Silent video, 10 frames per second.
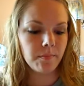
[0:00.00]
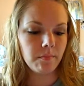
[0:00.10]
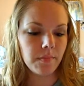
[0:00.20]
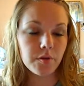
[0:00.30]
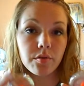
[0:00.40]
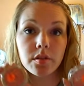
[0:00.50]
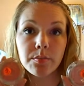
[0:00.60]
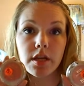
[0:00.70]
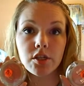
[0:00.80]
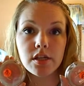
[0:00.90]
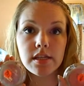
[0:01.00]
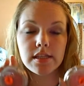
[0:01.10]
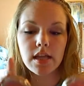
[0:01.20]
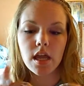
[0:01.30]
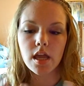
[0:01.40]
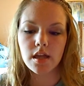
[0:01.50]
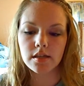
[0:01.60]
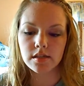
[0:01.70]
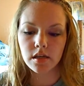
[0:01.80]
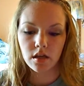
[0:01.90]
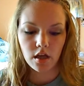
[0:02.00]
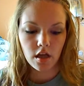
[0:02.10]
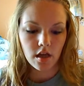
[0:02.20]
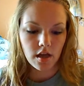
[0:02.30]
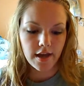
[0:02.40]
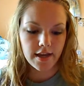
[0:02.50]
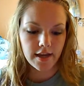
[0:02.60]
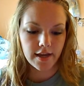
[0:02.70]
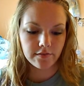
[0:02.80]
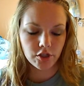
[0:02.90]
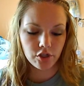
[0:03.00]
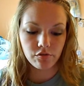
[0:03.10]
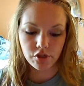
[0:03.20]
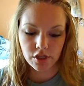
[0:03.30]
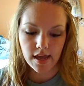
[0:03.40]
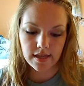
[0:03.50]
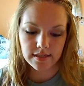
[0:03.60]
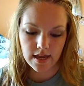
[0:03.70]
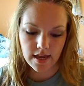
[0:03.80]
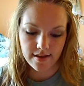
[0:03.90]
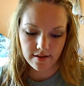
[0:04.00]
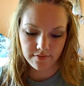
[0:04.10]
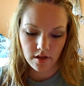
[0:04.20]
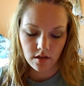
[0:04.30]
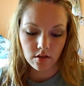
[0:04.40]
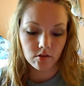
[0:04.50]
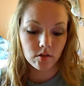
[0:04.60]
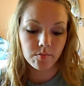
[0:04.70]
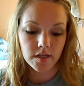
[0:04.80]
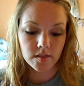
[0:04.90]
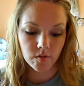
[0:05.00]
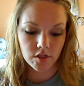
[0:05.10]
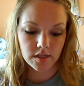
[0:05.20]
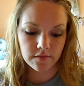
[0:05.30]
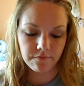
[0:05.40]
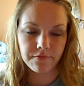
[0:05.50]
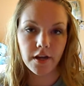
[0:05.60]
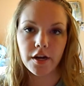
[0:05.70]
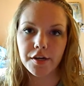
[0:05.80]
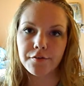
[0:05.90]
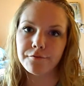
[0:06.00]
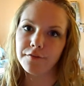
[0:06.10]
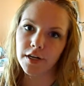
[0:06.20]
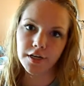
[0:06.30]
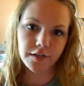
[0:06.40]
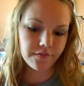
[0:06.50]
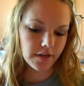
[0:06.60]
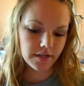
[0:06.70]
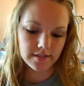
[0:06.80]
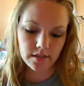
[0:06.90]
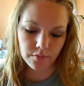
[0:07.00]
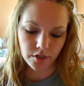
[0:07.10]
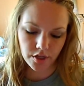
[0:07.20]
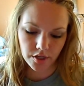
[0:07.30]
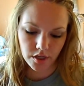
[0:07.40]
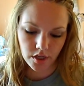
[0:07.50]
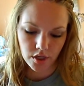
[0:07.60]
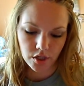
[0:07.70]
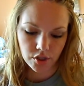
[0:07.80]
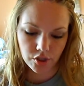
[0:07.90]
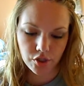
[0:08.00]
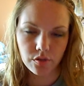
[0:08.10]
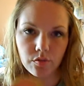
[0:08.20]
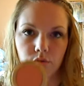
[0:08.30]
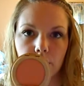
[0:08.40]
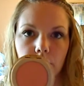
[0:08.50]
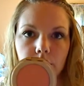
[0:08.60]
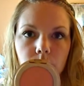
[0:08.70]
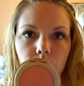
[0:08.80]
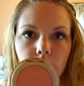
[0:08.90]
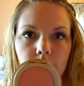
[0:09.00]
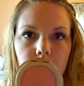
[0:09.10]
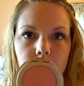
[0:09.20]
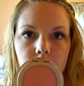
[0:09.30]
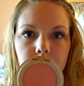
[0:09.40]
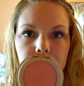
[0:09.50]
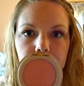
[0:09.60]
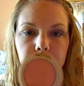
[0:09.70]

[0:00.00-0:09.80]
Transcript: Minerals blushes, and I have two shades. I have Luminous, which is very, very, very similar to NARS Orgasm.